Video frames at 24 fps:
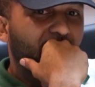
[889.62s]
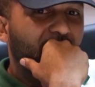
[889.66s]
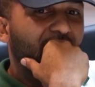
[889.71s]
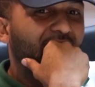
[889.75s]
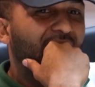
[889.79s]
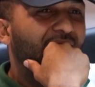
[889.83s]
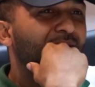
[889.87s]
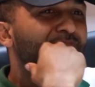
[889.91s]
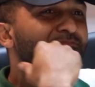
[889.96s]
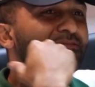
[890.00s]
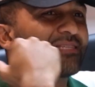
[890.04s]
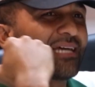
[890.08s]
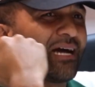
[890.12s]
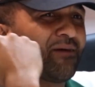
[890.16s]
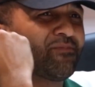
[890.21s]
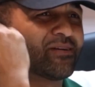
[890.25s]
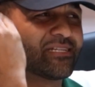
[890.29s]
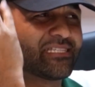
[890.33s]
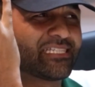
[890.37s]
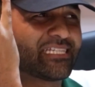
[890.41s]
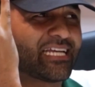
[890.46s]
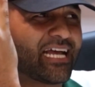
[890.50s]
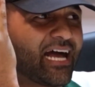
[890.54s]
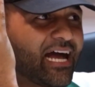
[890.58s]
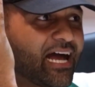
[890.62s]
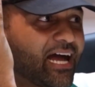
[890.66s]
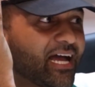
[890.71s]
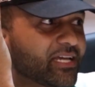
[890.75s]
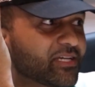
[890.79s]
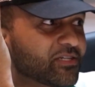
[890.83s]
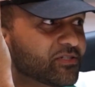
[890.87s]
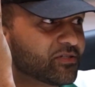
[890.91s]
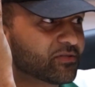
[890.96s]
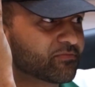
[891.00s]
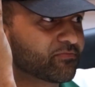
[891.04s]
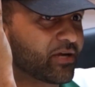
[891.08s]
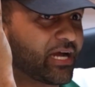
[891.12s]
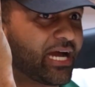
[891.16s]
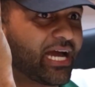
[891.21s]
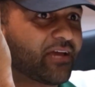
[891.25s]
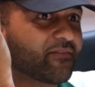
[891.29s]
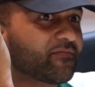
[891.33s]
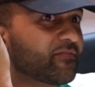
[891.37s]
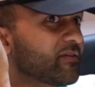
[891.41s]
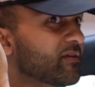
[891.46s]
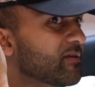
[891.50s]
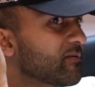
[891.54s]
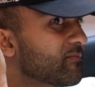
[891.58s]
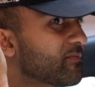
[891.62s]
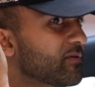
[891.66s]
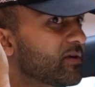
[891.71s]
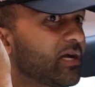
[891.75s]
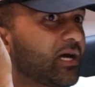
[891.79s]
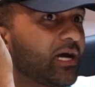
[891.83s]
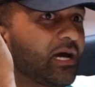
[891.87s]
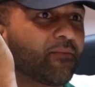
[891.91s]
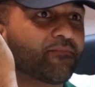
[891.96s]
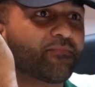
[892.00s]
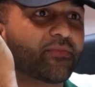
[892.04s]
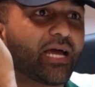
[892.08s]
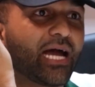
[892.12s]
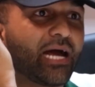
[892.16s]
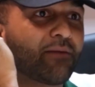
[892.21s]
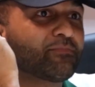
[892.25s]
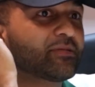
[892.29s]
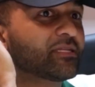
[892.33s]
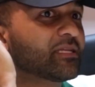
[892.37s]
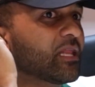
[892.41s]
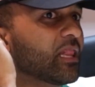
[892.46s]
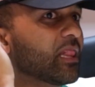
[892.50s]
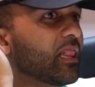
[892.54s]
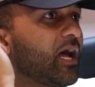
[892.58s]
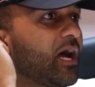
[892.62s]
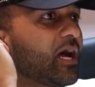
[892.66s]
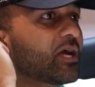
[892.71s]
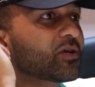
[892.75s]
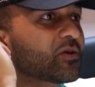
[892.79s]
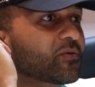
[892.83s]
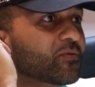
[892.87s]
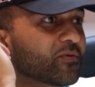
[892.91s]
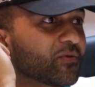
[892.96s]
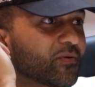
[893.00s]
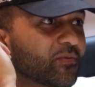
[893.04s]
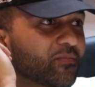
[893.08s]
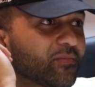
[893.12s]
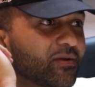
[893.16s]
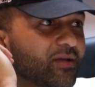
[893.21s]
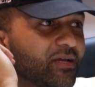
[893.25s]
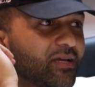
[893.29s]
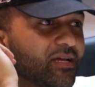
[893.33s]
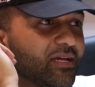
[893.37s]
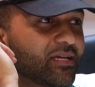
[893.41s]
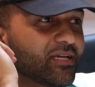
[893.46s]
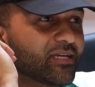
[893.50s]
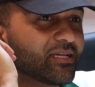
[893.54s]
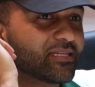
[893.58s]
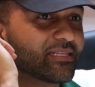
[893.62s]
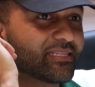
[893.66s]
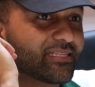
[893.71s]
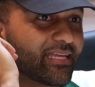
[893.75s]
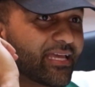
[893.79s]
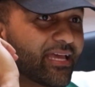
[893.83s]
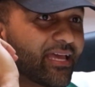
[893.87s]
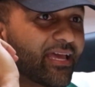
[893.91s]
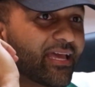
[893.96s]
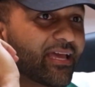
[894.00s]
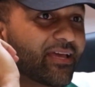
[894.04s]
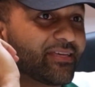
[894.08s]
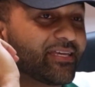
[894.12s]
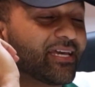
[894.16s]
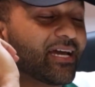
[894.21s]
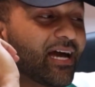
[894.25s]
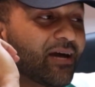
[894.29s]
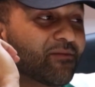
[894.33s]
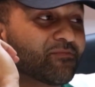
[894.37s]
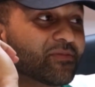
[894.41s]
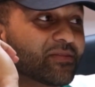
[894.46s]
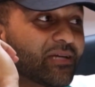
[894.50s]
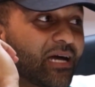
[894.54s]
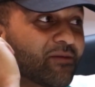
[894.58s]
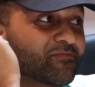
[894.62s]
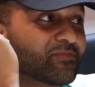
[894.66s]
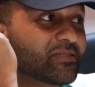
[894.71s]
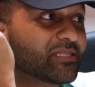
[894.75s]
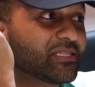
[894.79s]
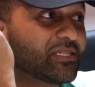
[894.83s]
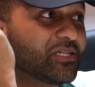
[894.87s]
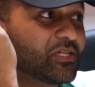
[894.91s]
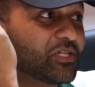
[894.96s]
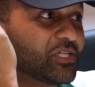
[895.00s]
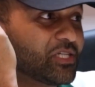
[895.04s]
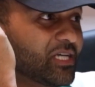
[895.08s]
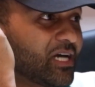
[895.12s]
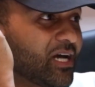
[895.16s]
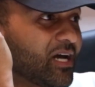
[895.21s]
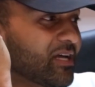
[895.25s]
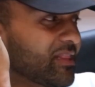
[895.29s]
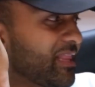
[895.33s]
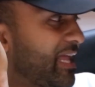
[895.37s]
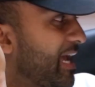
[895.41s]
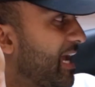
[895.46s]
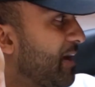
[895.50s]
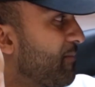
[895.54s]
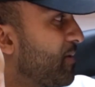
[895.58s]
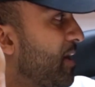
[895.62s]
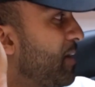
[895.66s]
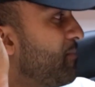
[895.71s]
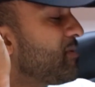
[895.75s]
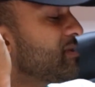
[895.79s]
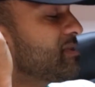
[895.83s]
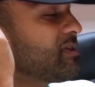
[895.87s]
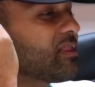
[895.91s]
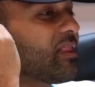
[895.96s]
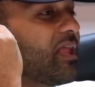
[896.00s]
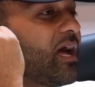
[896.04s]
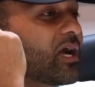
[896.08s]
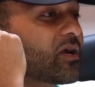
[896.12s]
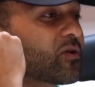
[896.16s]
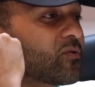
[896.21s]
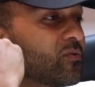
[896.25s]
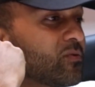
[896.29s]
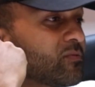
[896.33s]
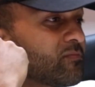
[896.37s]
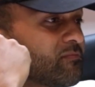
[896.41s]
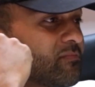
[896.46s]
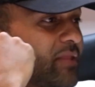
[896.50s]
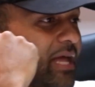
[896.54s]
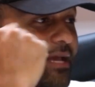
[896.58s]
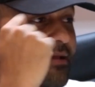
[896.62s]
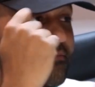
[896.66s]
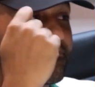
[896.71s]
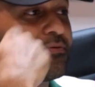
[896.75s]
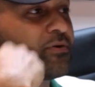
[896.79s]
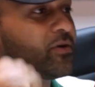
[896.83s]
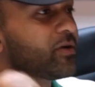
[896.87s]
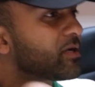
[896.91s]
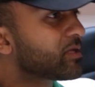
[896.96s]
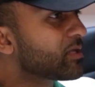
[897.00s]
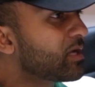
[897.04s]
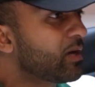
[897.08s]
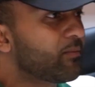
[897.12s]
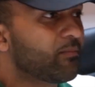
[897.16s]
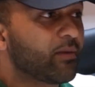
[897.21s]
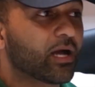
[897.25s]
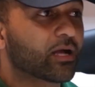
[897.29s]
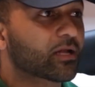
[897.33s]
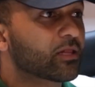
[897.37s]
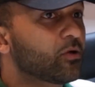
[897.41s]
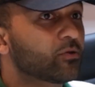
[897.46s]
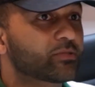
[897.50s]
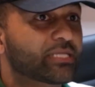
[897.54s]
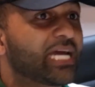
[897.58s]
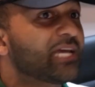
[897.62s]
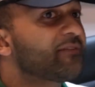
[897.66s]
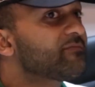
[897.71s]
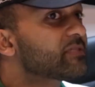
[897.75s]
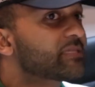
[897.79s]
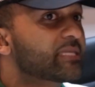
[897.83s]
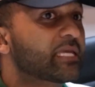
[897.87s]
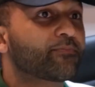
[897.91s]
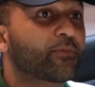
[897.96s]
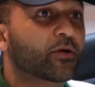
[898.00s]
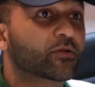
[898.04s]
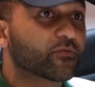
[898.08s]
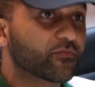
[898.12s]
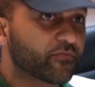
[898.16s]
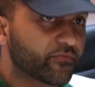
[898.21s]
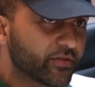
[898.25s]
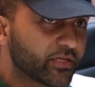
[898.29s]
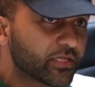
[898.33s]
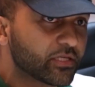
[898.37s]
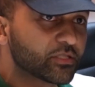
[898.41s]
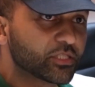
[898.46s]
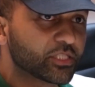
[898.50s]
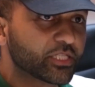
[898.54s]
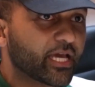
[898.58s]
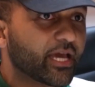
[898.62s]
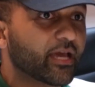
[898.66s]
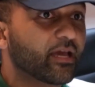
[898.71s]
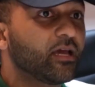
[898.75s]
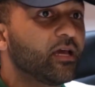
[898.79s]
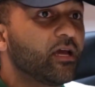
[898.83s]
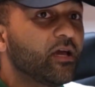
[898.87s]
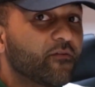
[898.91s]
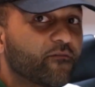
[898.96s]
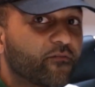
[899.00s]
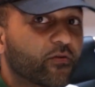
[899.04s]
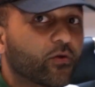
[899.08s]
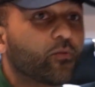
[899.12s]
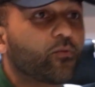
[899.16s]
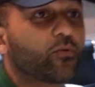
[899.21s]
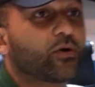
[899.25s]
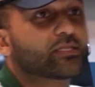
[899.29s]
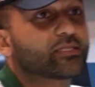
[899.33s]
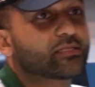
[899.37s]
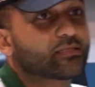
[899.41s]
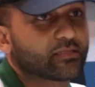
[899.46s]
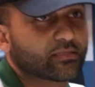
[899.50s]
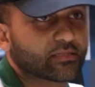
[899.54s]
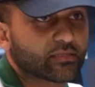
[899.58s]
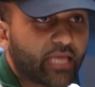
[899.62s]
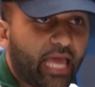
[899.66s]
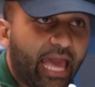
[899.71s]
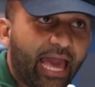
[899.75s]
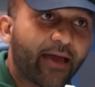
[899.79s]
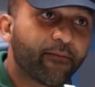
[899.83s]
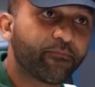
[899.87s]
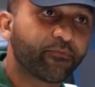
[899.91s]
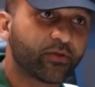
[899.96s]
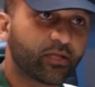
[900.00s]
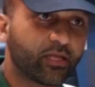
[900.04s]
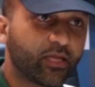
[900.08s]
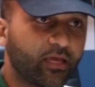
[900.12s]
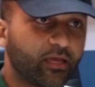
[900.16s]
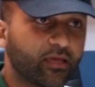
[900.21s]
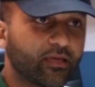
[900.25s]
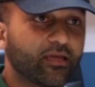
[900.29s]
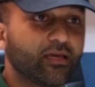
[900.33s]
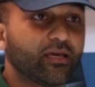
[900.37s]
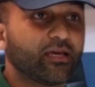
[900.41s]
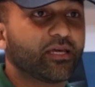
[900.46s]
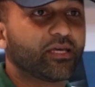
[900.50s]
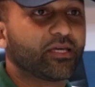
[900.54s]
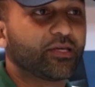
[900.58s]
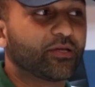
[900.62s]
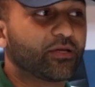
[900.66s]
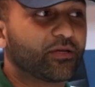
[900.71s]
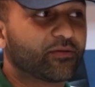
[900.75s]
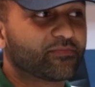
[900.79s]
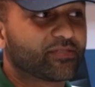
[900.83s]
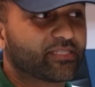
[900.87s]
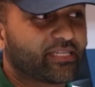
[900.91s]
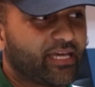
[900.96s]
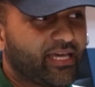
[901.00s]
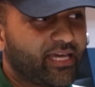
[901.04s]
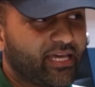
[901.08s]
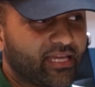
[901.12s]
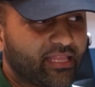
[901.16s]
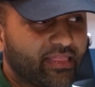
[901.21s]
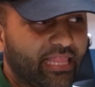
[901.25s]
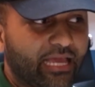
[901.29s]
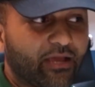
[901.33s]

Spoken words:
I'm a child, bro. I'm in the locker room. And yeah, I'm still young. Like I'm in the locker room, like putting on my clothes. I ain't even step on the field yet for what's happening. You know what I'm saying?